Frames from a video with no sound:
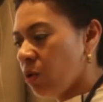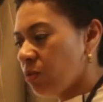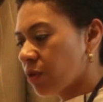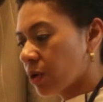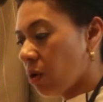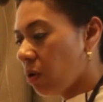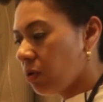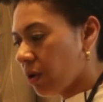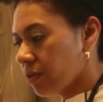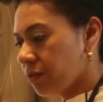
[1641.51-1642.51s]
we've got a
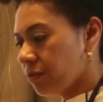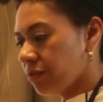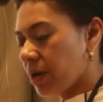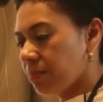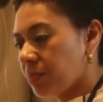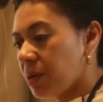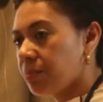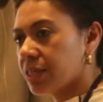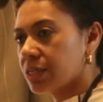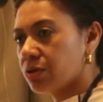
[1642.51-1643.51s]
whole lot of
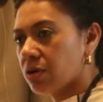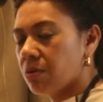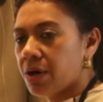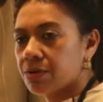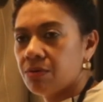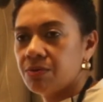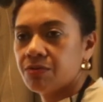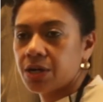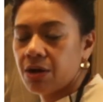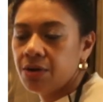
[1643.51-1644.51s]
people that talk about,
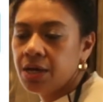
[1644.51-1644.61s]
we've got